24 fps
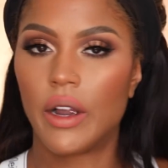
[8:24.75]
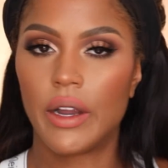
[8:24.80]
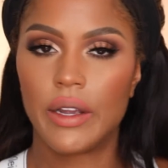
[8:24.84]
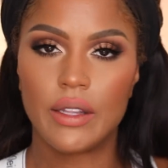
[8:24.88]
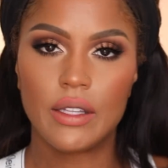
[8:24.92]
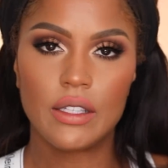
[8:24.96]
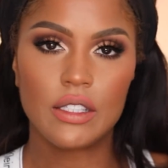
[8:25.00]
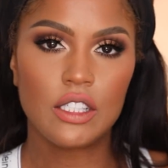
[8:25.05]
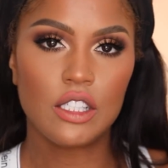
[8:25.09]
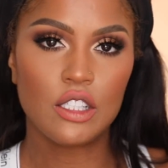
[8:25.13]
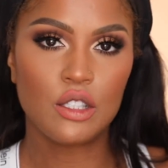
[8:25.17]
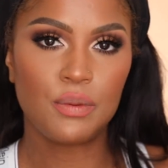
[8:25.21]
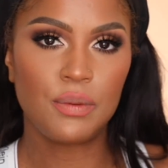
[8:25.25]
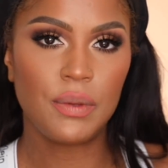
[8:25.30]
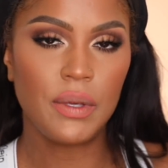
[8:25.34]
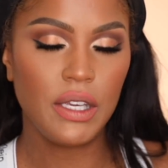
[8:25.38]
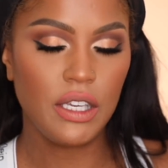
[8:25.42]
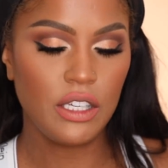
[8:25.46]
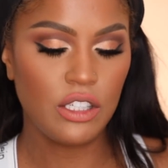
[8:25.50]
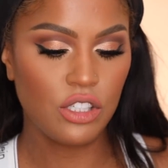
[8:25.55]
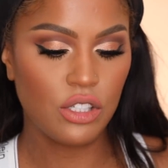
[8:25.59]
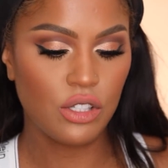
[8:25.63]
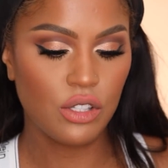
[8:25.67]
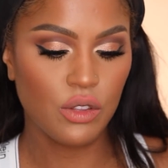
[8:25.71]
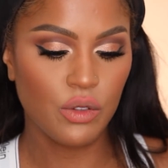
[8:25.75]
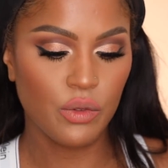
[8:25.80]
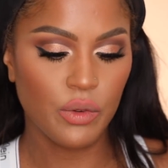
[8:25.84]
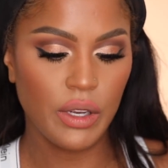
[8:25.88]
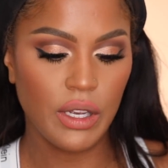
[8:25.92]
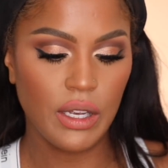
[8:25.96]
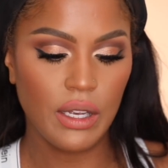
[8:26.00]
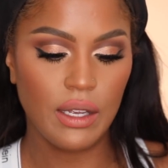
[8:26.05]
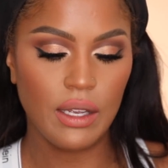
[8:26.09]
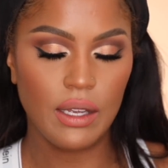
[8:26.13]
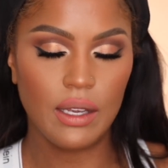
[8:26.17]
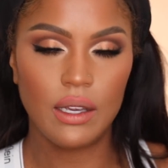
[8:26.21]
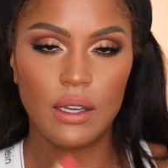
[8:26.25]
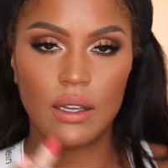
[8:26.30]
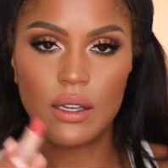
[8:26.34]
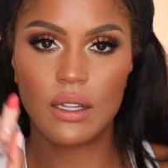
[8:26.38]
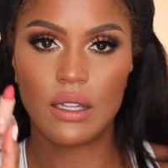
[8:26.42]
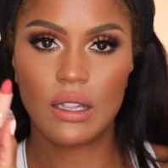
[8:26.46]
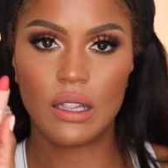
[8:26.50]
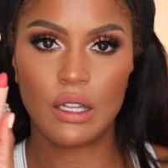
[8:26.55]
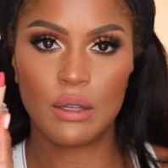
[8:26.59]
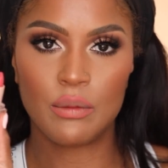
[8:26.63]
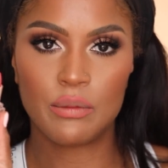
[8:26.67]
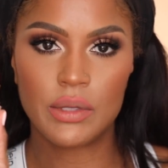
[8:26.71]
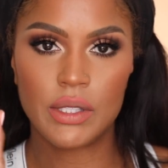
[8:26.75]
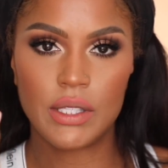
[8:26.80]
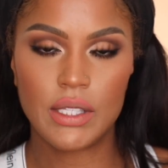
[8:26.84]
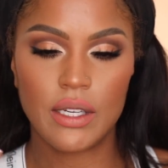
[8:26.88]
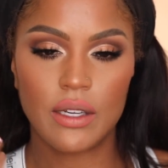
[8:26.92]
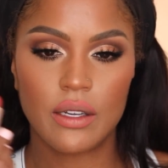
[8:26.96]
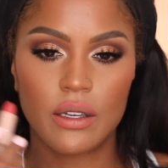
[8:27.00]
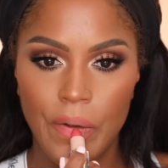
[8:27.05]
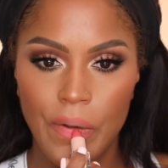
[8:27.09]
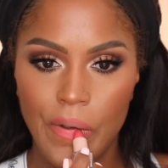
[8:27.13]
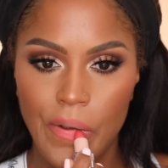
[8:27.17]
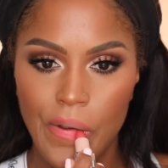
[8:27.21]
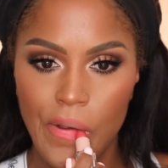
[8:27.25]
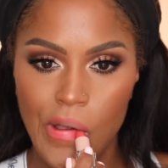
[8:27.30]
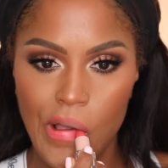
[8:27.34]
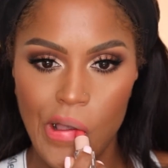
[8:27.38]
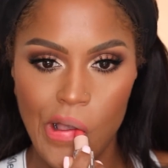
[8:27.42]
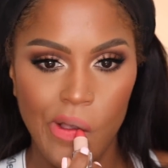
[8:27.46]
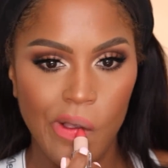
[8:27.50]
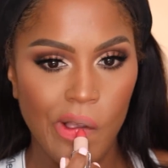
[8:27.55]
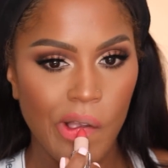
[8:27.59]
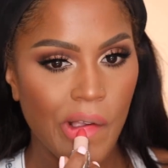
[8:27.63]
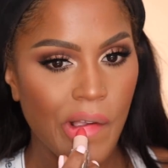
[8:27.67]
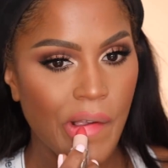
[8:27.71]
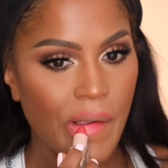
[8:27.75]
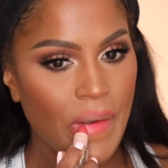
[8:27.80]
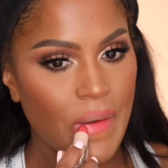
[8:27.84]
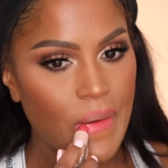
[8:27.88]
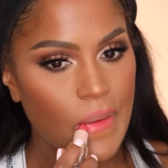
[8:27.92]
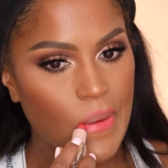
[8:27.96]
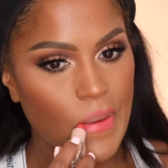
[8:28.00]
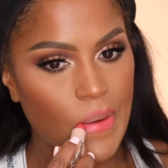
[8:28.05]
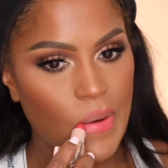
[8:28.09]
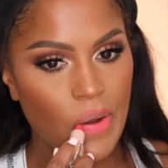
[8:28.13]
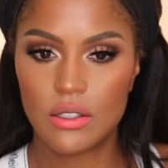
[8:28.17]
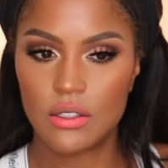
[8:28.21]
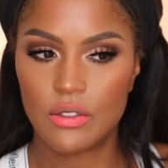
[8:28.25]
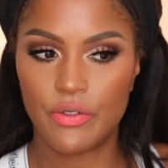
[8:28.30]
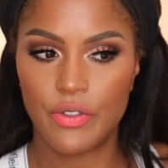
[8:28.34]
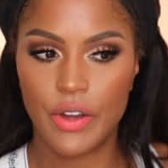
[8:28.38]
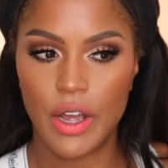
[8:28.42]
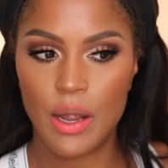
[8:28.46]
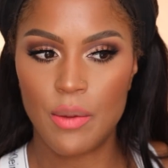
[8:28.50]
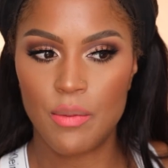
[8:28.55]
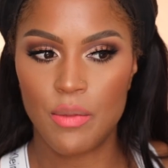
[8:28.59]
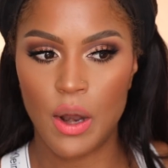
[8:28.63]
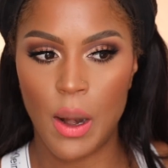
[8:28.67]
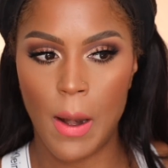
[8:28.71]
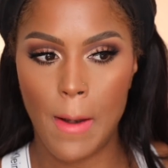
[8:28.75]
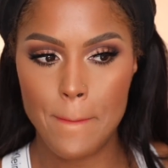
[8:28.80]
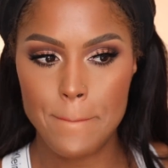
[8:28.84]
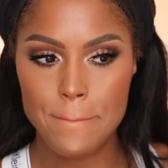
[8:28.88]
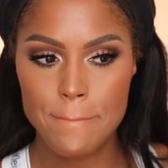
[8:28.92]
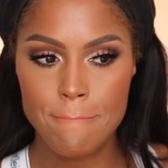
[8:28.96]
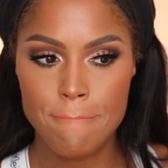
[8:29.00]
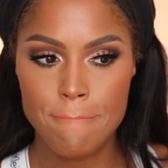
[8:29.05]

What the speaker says: All right, this is peach 3 lipstick. Ooh, this is vibrant.